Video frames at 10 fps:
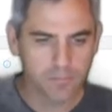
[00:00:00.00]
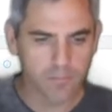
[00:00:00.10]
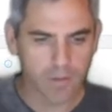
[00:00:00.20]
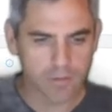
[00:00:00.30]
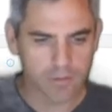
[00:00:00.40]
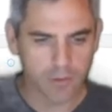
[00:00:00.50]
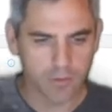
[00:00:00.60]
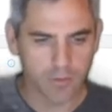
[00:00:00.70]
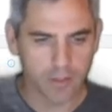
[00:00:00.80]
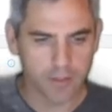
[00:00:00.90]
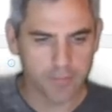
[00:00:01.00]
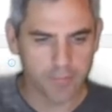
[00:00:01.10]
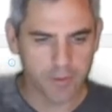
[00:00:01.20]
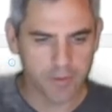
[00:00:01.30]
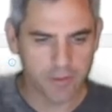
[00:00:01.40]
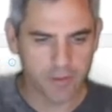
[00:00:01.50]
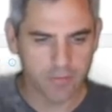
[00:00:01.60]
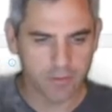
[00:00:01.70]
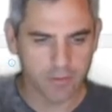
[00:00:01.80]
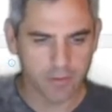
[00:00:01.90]
So you see the
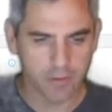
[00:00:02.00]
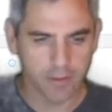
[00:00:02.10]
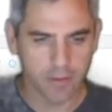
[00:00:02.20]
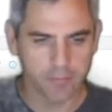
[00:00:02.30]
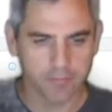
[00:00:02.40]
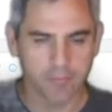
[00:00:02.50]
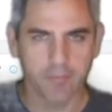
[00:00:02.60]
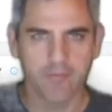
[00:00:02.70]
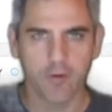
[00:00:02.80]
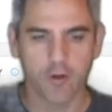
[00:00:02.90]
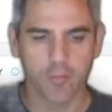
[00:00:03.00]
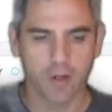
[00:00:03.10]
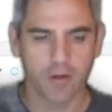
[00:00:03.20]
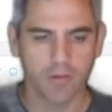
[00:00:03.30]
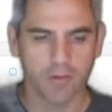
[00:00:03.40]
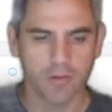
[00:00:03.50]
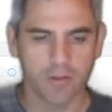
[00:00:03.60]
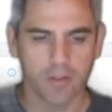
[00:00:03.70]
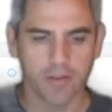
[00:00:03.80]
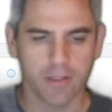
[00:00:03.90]
different phone model,
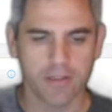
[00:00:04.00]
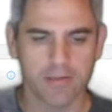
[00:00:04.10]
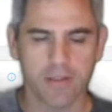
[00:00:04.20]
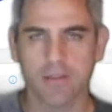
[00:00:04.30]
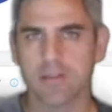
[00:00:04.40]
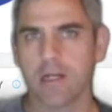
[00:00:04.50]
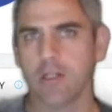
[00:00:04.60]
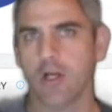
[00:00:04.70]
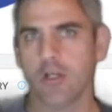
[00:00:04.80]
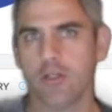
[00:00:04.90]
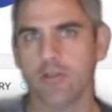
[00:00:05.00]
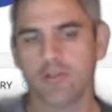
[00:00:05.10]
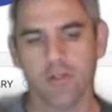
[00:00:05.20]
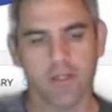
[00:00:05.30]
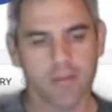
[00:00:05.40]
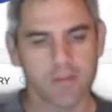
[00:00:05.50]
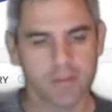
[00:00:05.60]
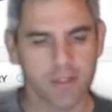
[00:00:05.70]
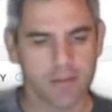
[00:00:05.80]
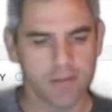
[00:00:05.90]
and like I said, it's got a long username. It's
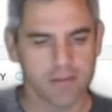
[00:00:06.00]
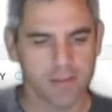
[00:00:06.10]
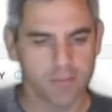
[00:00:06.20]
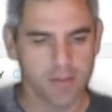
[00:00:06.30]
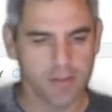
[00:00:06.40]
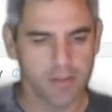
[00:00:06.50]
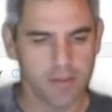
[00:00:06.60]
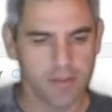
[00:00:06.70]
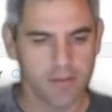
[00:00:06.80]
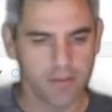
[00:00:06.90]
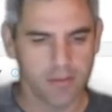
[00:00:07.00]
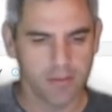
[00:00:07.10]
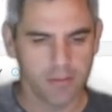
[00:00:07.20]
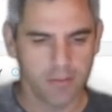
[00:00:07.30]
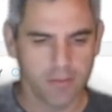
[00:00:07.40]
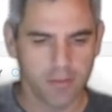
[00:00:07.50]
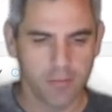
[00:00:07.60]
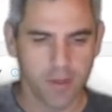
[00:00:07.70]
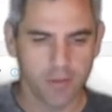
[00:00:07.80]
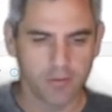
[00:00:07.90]
got the CP, the
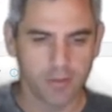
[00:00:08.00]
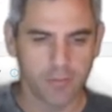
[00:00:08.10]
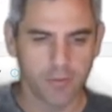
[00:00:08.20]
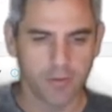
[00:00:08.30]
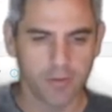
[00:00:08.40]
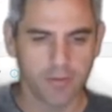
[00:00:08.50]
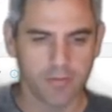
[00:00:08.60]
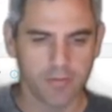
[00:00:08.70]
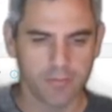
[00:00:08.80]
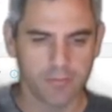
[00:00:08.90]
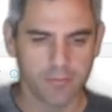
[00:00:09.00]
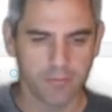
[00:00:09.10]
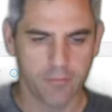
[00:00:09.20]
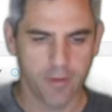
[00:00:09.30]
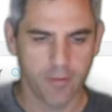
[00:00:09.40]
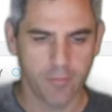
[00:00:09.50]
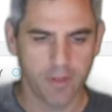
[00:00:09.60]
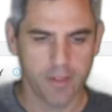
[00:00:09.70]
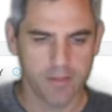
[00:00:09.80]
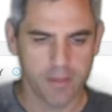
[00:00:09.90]
model number, followed by
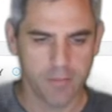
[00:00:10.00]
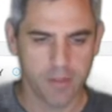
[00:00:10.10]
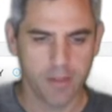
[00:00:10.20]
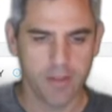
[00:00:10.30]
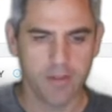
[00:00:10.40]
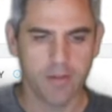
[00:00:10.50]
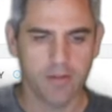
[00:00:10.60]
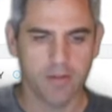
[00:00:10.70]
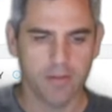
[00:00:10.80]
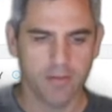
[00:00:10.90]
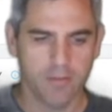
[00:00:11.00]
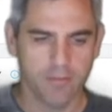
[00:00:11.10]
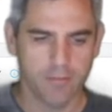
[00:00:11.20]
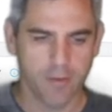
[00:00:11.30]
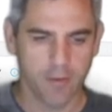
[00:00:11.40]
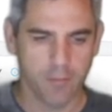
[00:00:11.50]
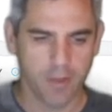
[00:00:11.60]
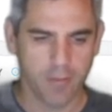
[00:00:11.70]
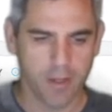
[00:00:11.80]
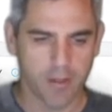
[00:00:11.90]
SEP, followed by the
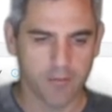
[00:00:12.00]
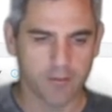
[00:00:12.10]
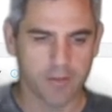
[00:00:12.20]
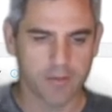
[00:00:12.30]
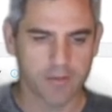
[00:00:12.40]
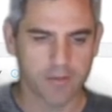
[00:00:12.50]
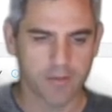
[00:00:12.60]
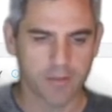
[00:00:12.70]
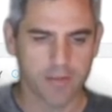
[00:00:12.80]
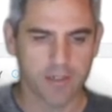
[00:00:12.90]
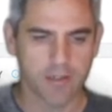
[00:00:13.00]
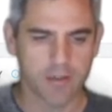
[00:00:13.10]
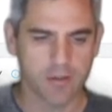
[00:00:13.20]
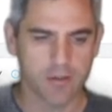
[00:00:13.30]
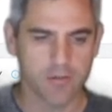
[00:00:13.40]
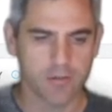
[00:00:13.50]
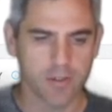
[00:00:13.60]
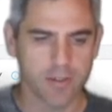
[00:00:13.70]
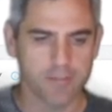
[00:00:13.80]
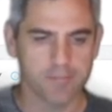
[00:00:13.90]
MAC address. So that's actually the username.